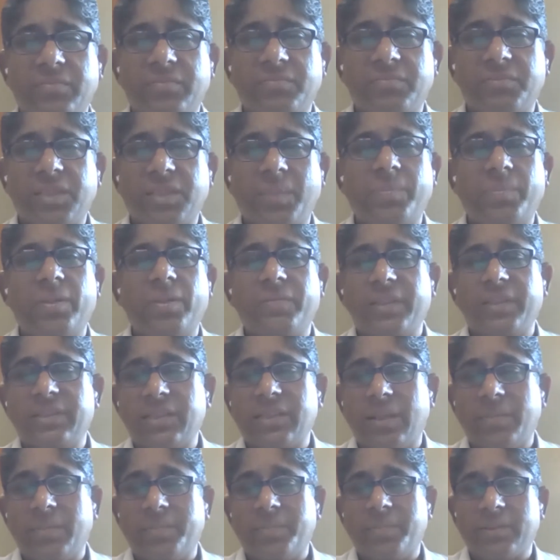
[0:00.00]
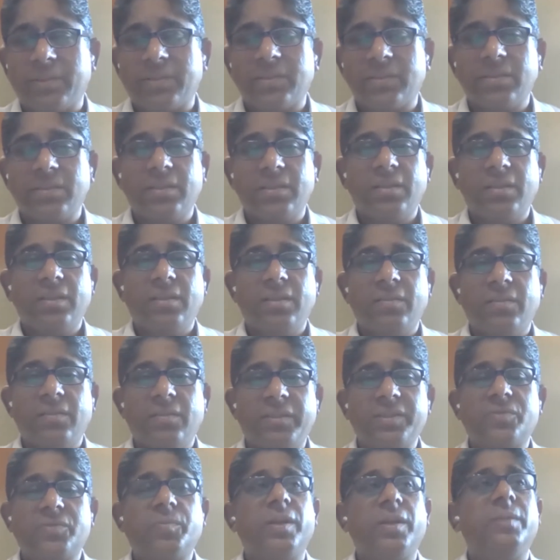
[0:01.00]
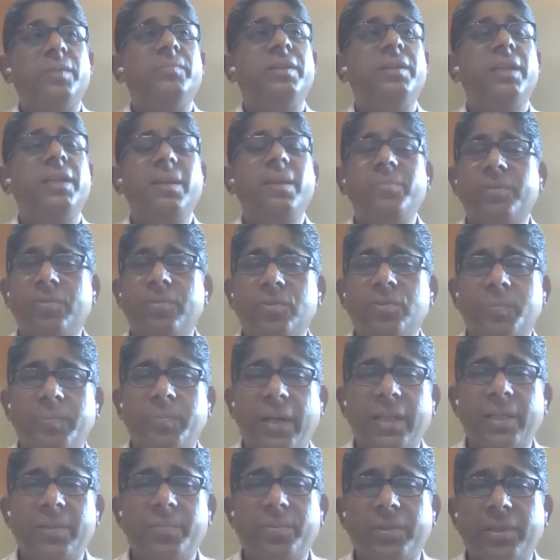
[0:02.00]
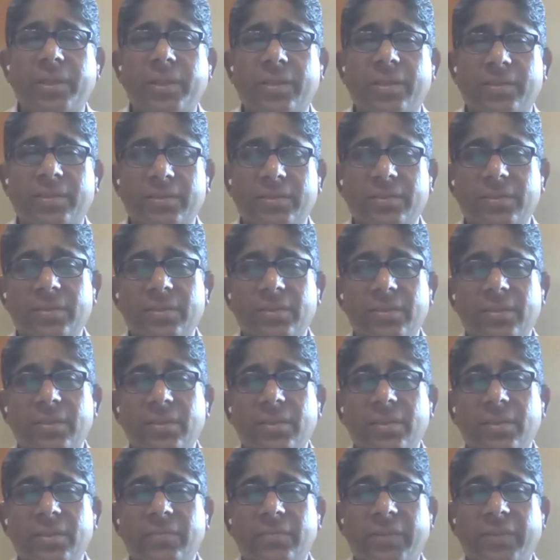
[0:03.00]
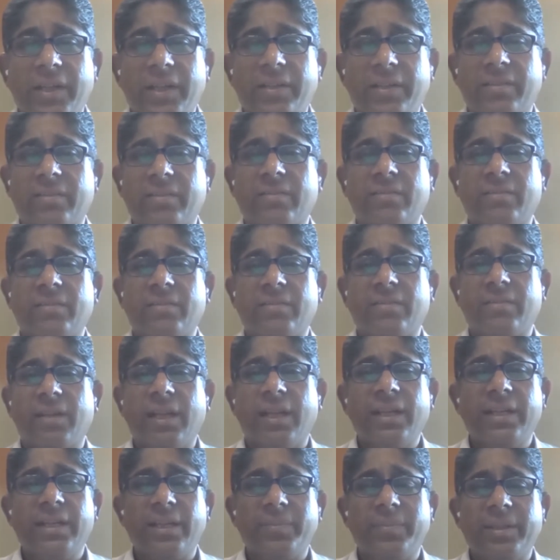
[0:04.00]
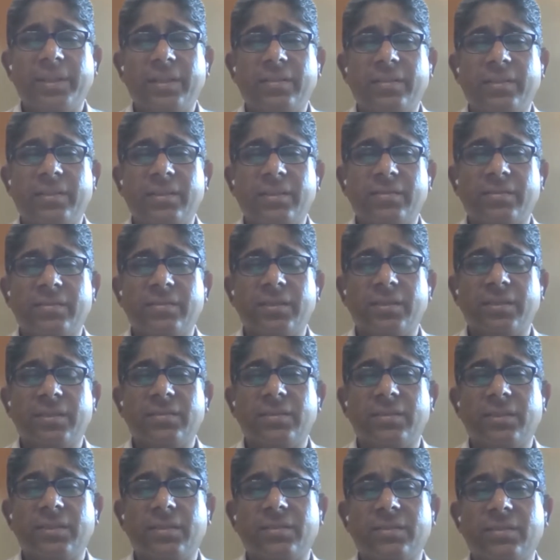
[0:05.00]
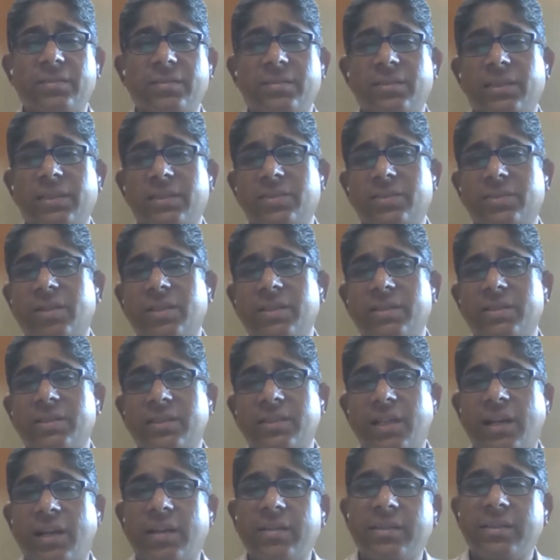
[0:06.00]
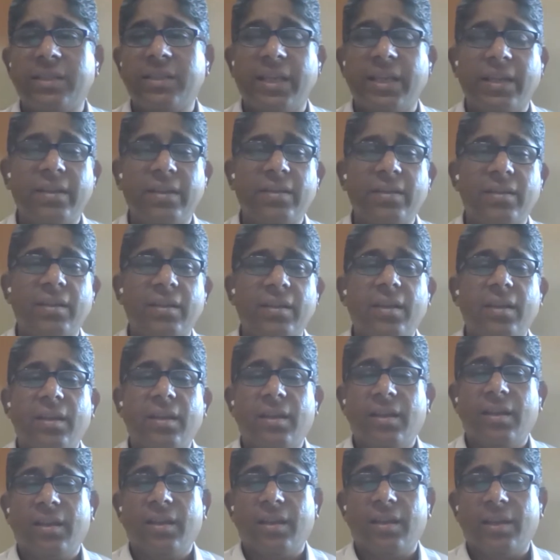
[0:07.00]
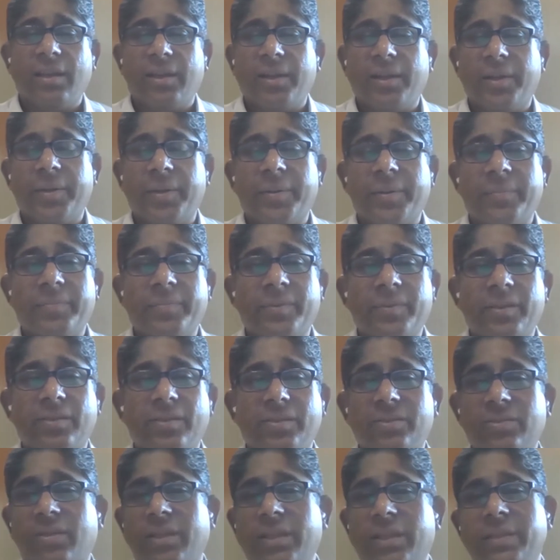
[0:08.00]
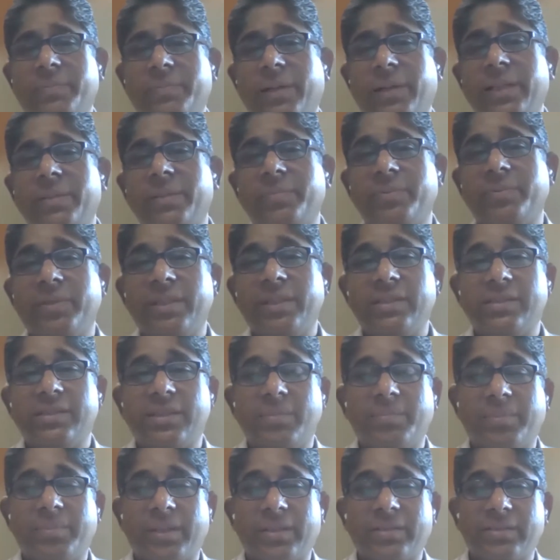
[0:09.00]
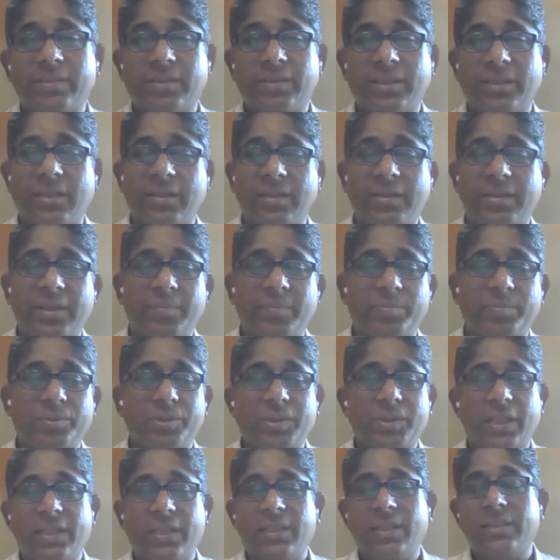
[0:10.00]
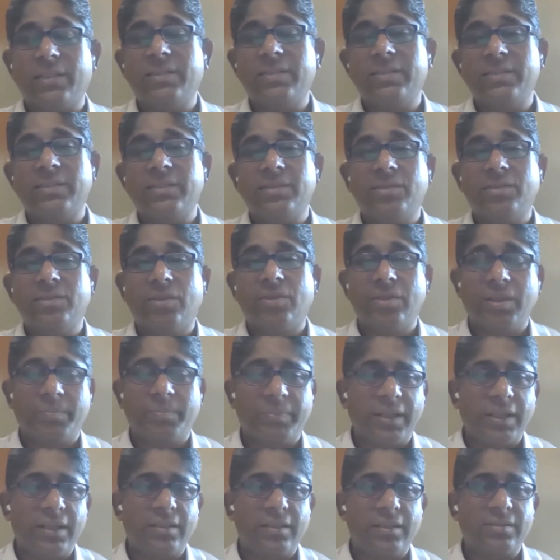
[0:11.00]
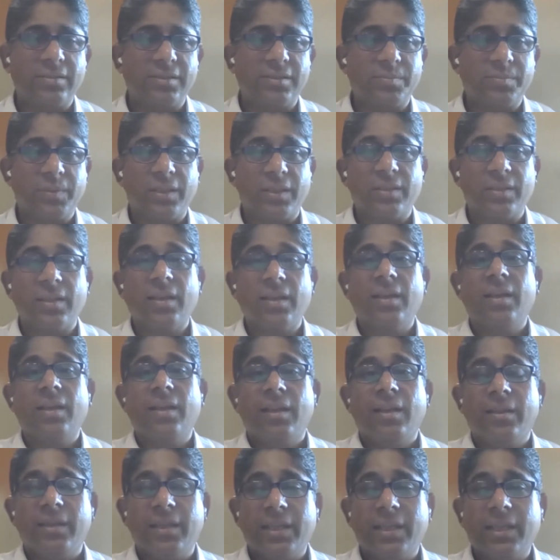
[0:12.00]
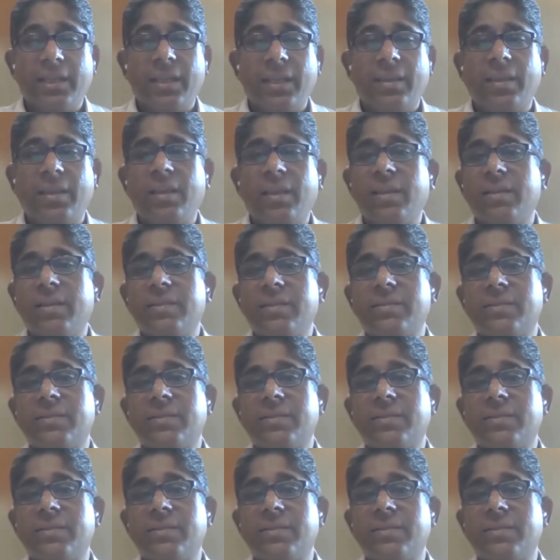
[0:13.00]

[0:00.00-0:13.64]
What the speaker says: couple of examples. First one, my neighborhood Pani Puri vendor, right? I mean, he's got his card there. You know, you call it Pani Puri in some parts of the country, Puchka in others, and Golgappa in others. But the key thing is,